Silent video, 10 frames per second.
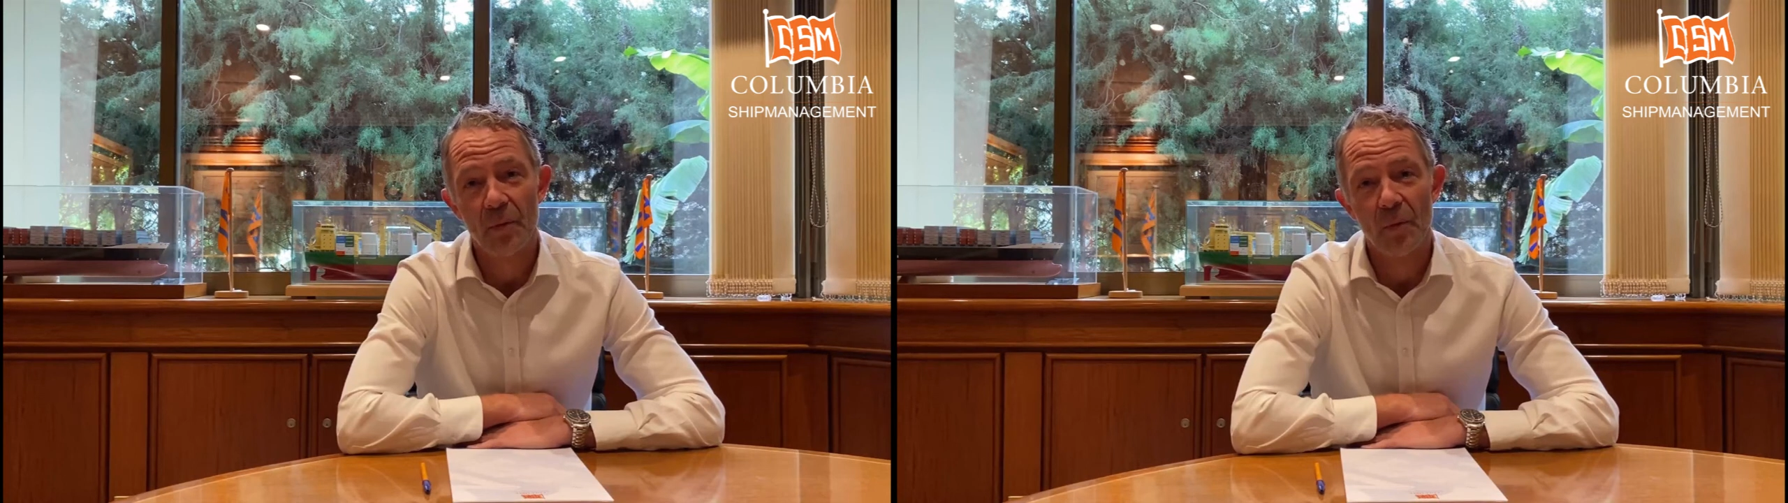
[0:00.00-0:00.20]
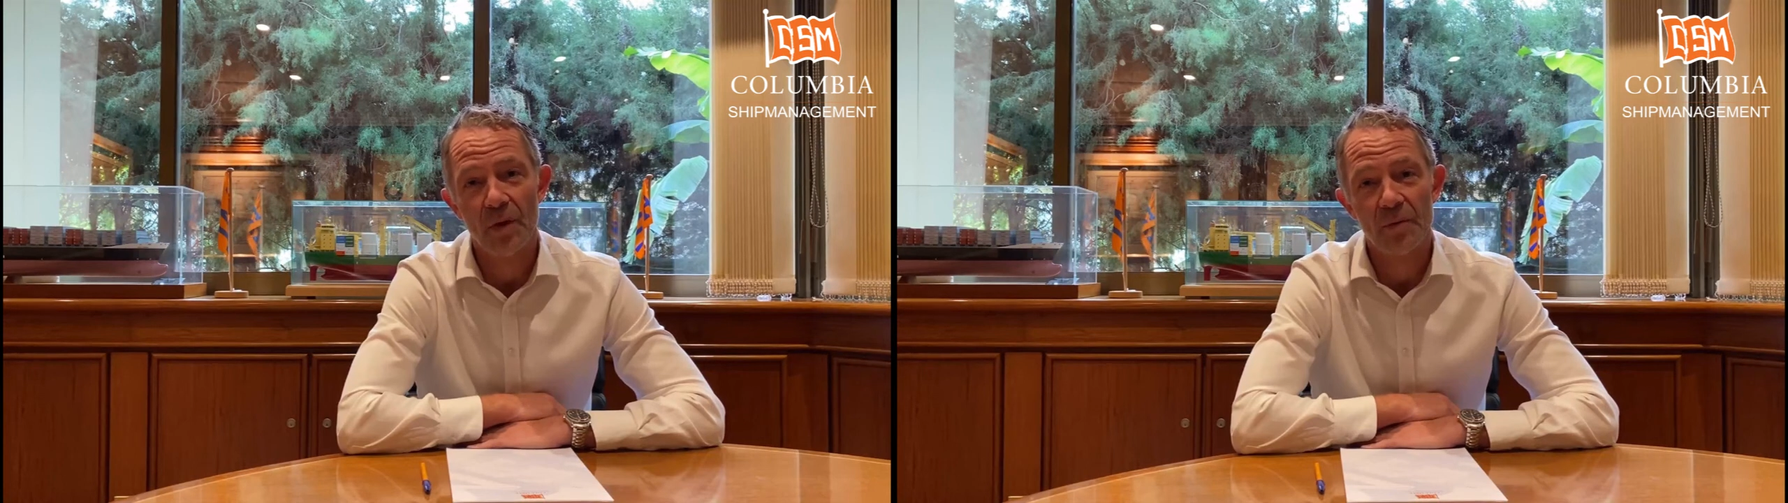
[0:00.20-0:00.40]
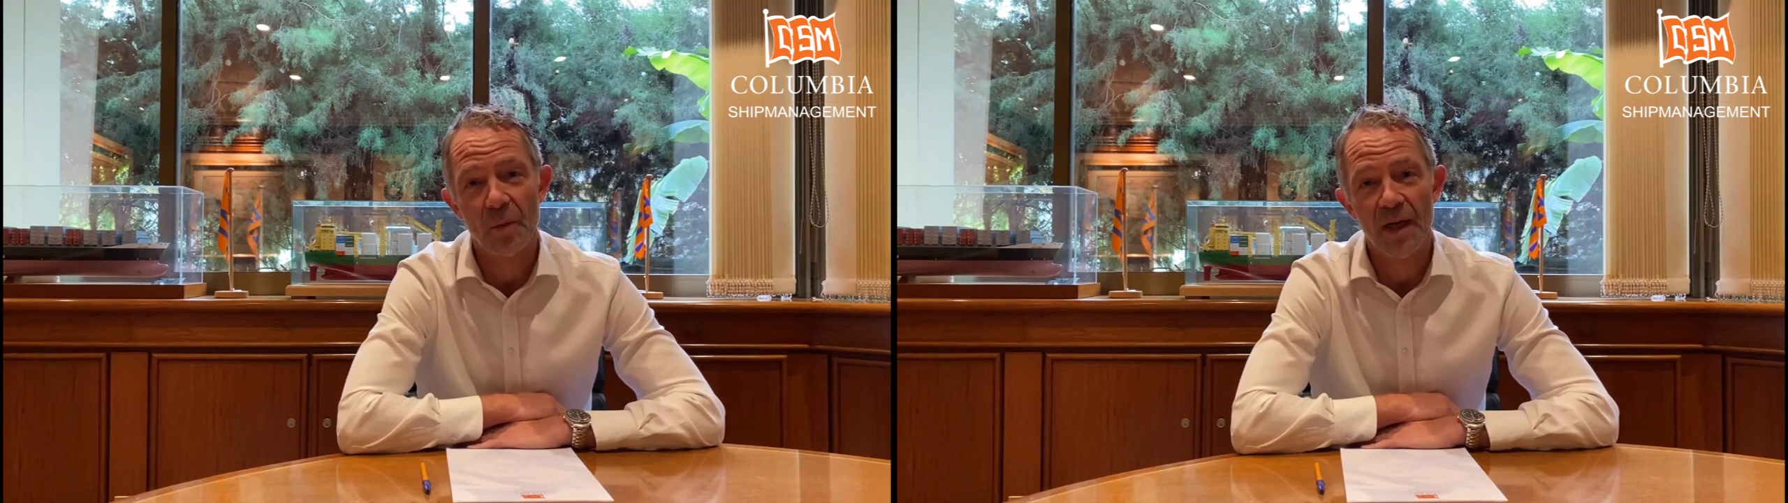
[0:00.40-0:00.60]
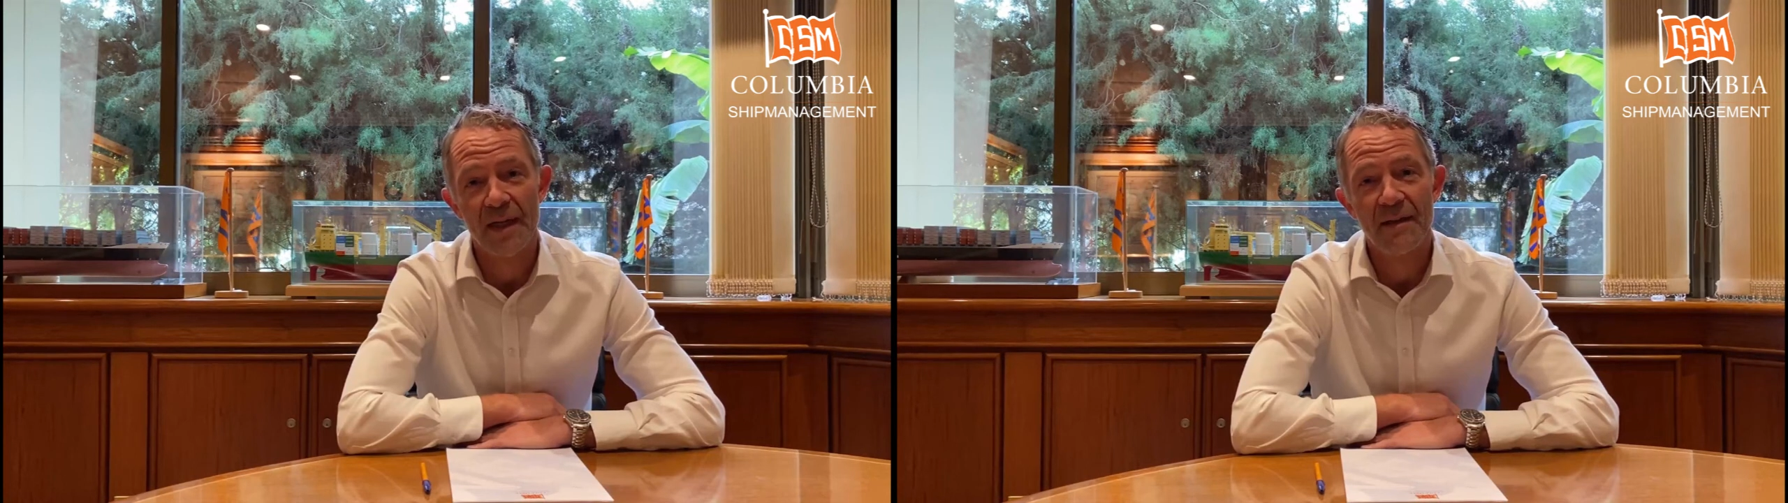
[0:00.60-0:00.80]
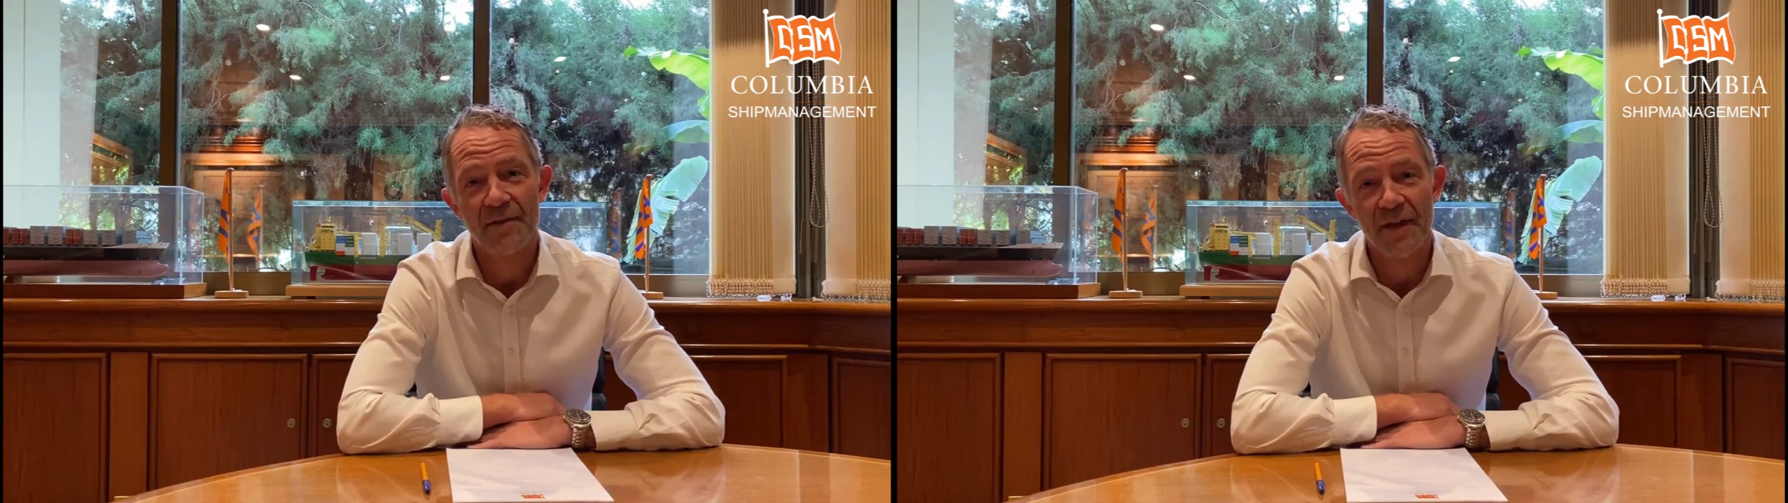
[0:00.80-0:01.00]
worldwide.
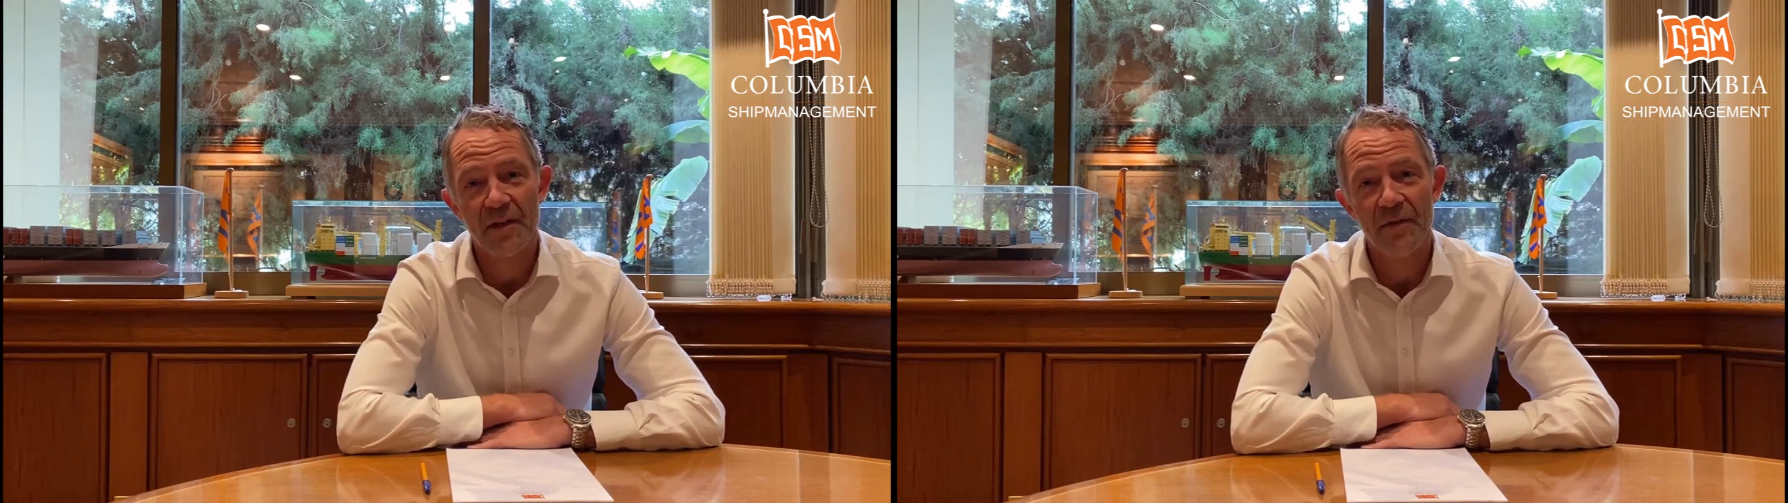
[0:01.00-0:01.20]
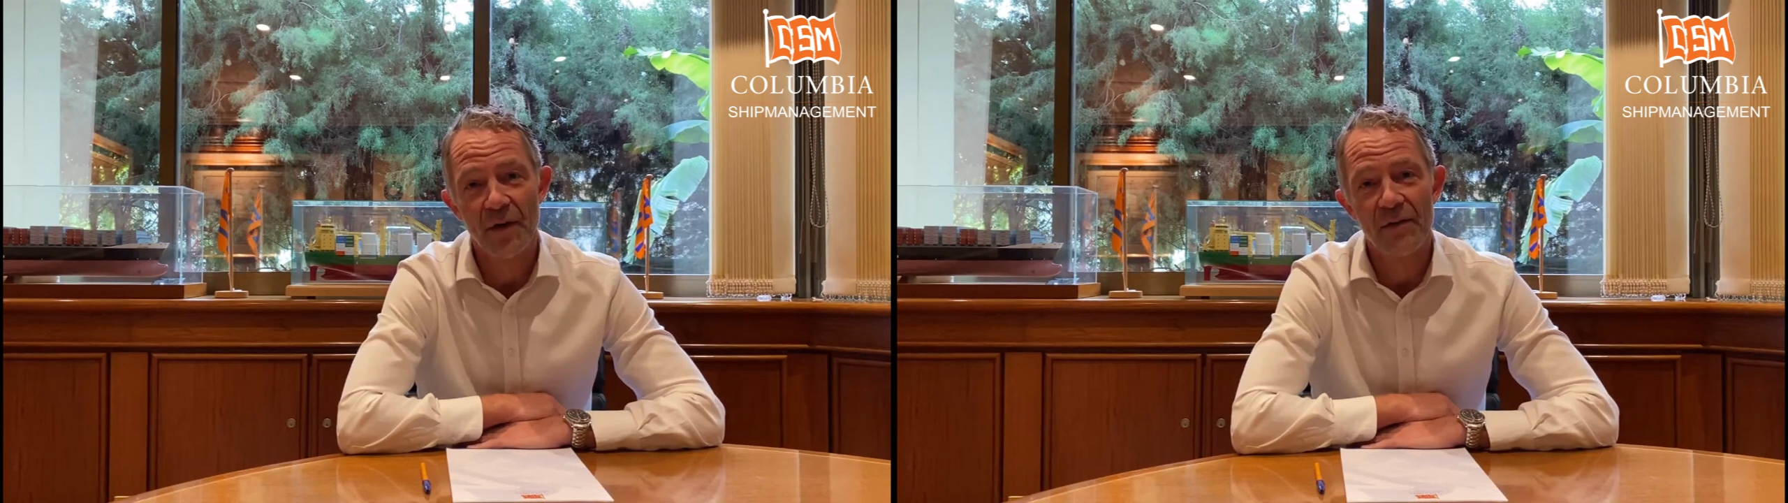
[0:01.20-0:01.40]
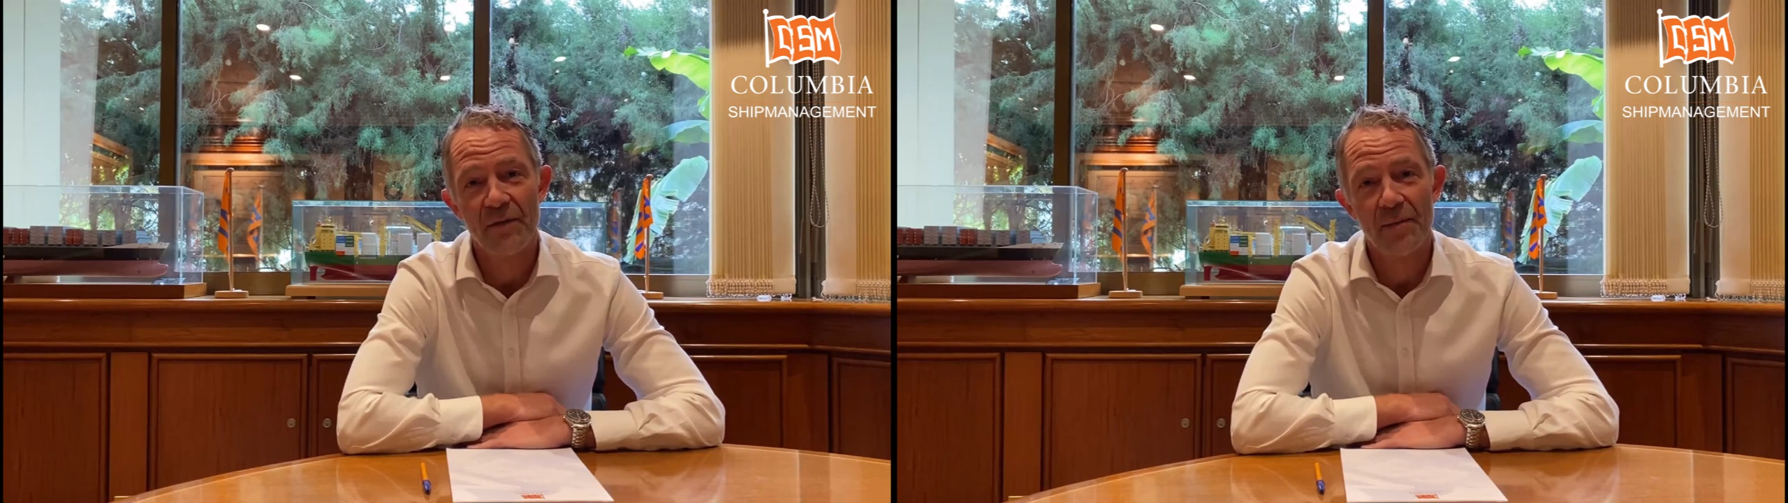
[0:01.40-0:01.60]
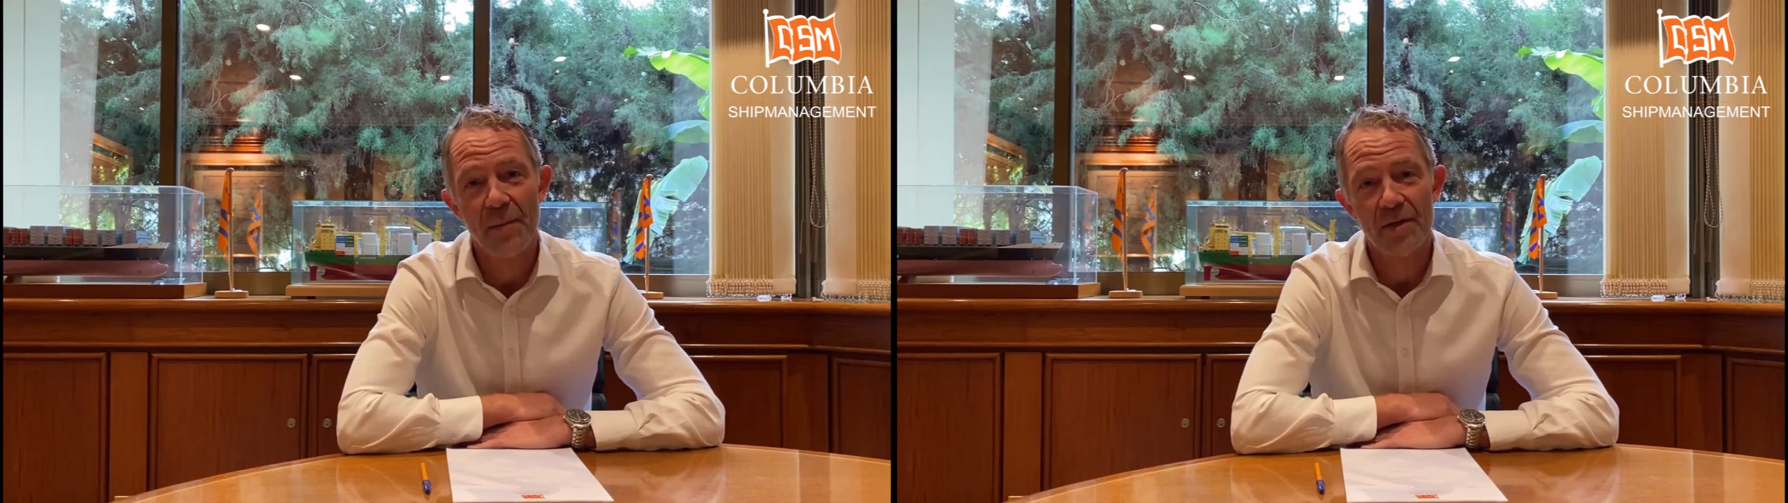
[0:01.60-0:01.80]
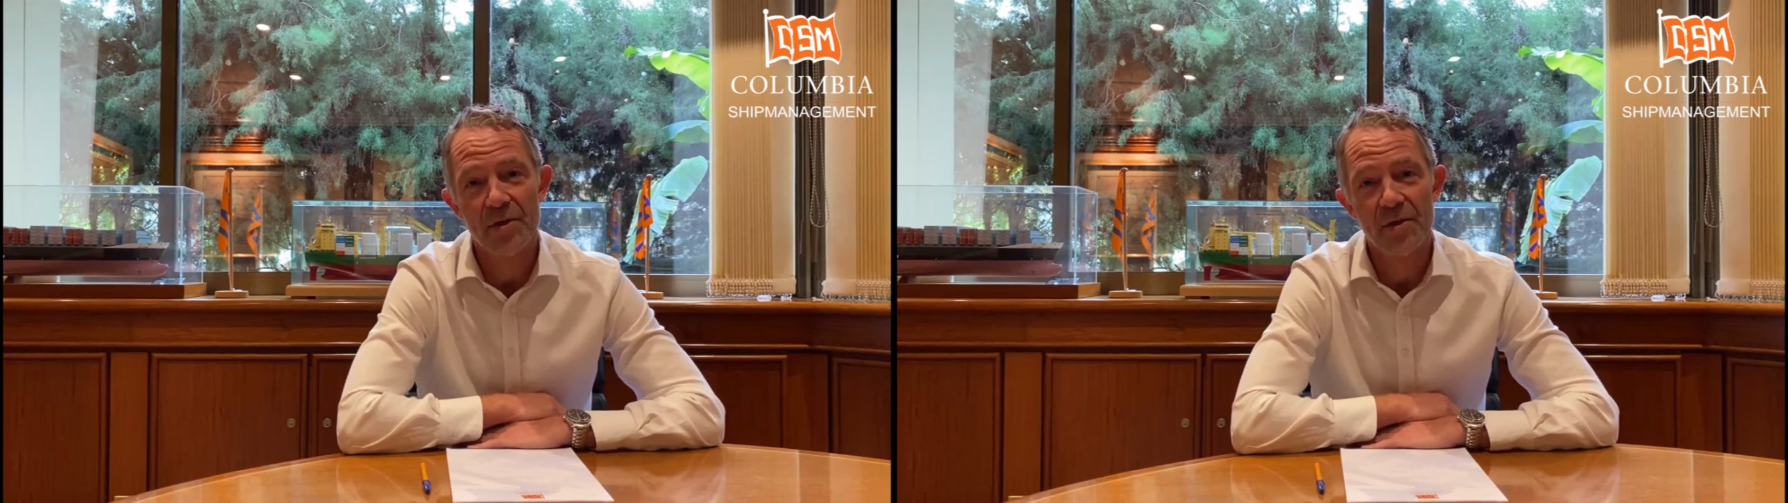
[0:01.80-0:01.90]
Thank you very, very much.